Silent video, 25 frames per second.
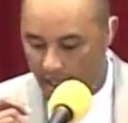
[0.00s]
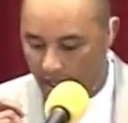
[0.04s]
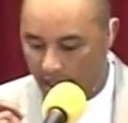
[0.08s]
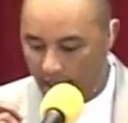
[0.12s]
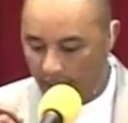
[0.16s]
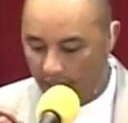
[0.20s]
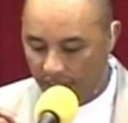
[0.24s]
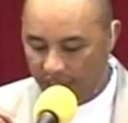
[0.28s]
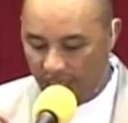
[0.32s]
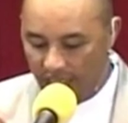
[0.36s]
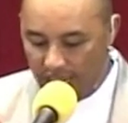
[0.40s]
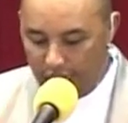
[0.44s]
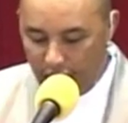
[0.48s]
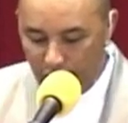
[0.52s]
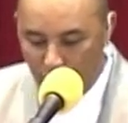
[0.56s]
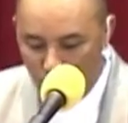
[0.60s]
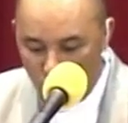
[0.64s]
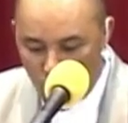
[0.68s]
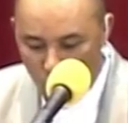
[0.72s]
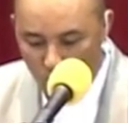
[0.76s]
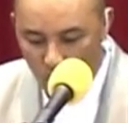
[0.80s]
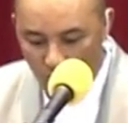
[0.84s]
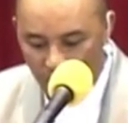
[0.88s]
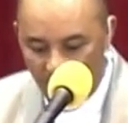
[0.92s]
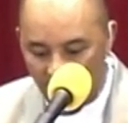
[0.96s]
They
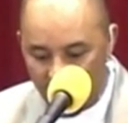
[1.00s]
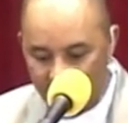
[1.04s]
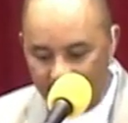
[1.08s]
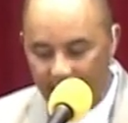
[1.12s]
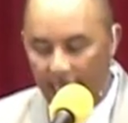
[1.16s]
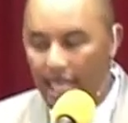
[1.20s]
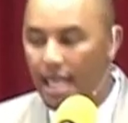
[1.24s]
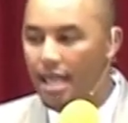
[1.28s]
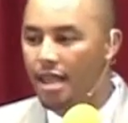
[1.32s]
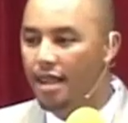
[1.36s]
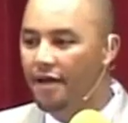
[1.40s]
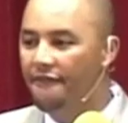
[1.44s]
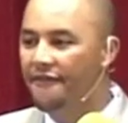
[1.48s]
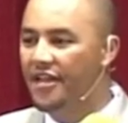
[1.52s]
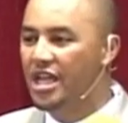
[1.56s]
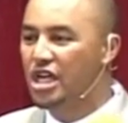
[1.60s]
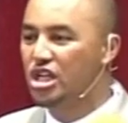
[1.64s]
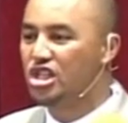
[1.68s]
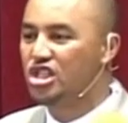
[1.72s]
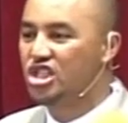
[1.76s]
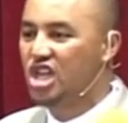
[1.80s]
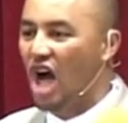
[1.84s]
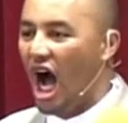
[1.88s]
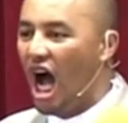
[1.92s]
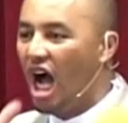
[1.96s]
knew that the
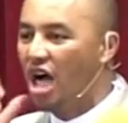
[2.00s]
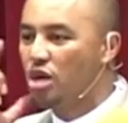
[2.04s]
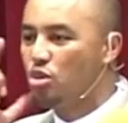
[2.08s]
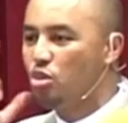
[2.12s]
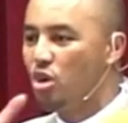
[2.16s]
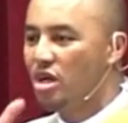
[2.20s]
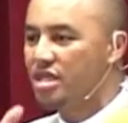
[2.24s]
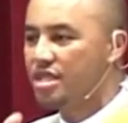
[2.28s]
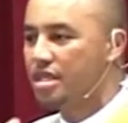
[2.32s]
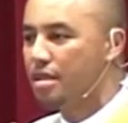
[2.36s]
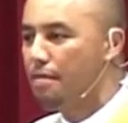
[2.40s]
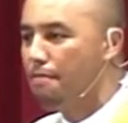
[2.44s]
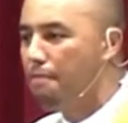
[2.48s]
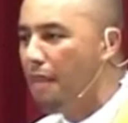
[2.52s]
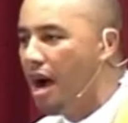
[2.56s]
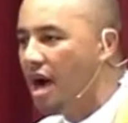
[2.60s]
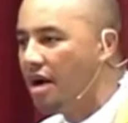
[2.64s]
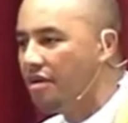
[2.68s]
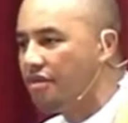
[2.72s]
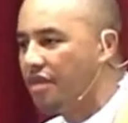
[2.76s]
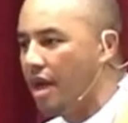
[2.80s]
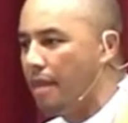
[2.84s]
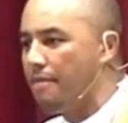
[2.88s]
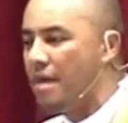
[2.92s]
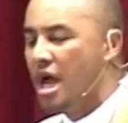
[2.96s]
living God was
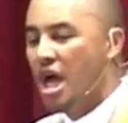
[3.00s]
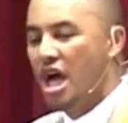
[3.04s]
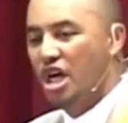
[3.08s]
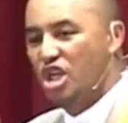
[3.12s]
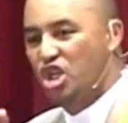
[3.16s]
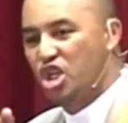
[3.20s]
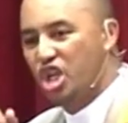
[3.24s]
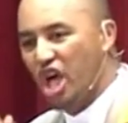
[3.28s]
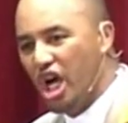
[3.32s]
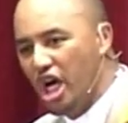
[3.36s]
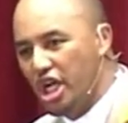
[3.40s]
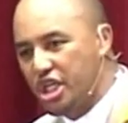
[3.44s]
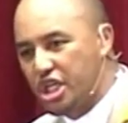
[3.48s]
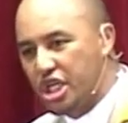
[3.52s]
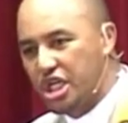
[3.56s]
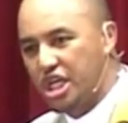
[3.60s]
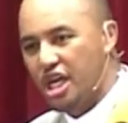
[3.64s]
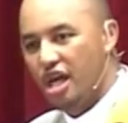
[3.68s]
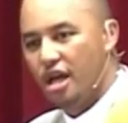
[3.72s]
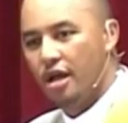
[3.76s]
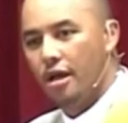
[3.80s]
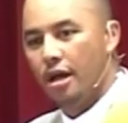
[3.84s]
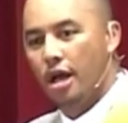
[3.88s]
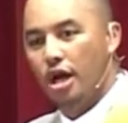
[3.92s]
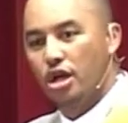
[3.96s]
among them. Church,
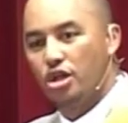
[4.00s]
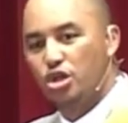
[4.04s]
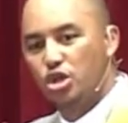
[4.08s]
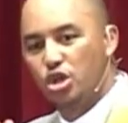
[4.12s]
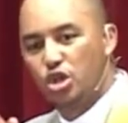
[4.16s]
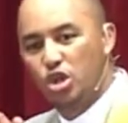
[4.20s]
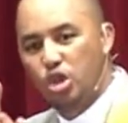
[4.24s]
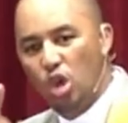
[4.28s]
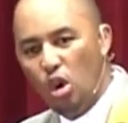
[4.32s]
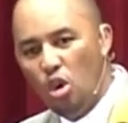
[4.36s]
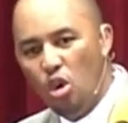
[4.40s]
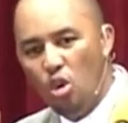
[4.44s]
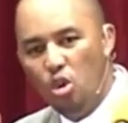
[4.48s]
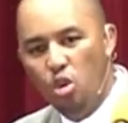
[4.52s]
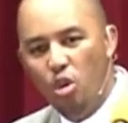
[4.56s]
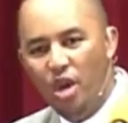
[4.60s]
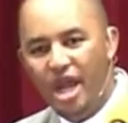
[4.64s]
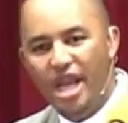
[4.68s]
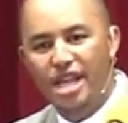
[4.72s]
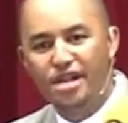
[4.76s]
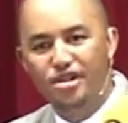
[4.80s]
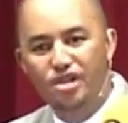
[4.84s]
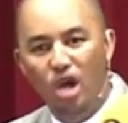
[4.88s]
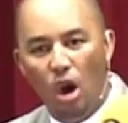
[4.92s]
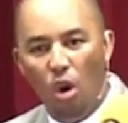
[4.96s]
do we
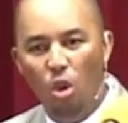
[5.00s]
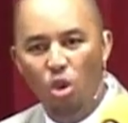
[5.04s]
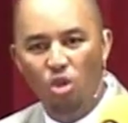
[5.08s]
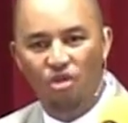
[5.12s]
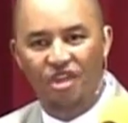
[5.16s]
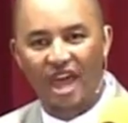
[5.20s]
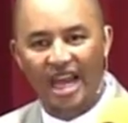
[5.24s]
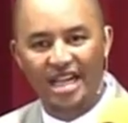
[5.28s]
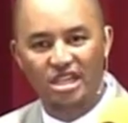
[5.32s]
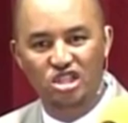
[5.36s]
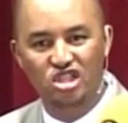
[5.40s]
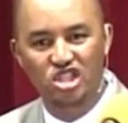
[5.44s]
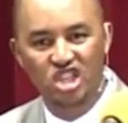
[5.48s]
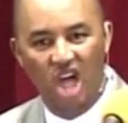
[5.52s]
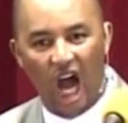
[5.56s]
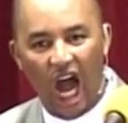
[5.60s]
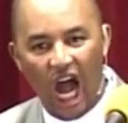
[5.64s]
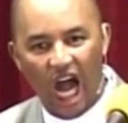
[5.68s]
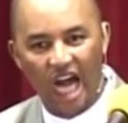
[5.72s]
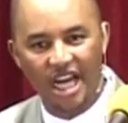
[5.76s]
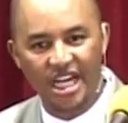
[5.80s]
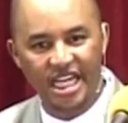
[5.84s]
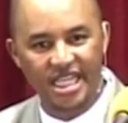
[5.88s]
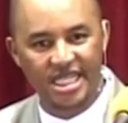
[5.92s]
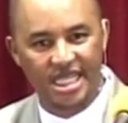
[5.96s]
know that
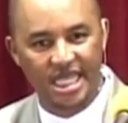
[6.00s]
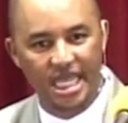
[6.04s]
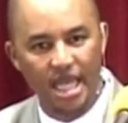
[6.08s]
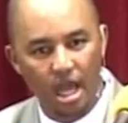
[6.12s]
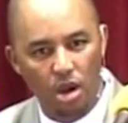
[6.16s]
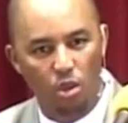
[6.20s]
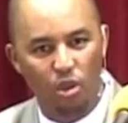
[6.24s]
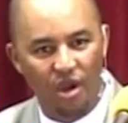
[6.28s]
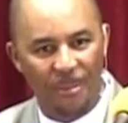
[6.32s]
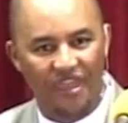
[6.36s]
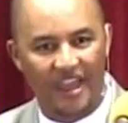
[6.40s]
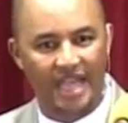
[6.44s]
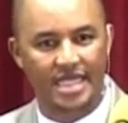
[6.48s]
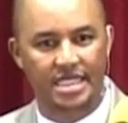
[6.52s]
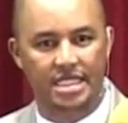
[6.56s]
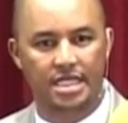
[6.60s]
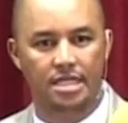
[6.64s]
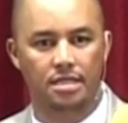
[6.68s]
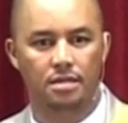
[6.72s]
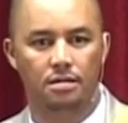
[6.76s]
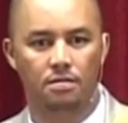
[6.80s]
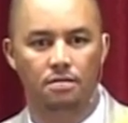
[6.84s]
God is here with us?